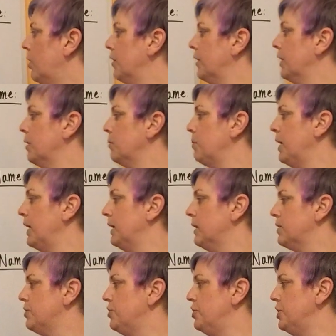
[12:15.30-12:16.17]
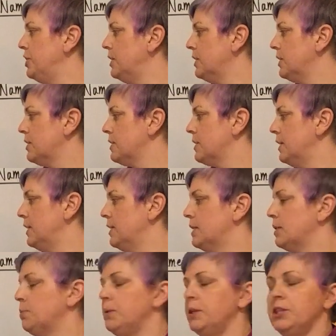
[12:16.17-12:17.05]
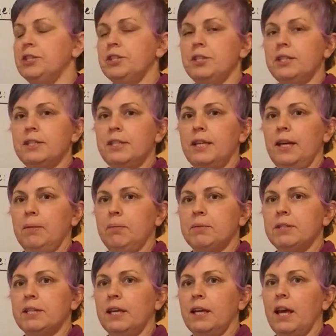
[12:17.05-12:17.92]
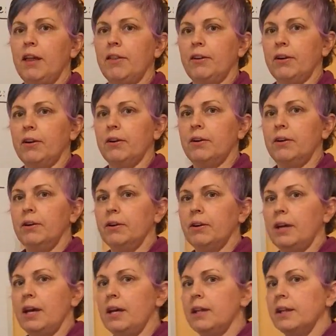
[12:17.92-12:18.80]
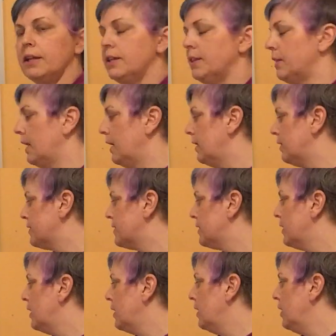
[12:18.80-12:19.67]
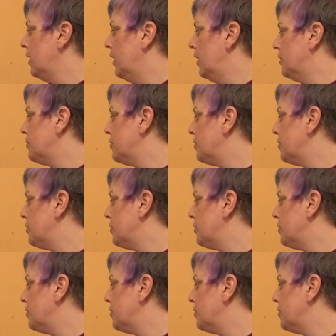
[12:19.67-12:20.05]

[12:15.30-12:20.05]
calling it by its genus and species name together. Okay, and that's a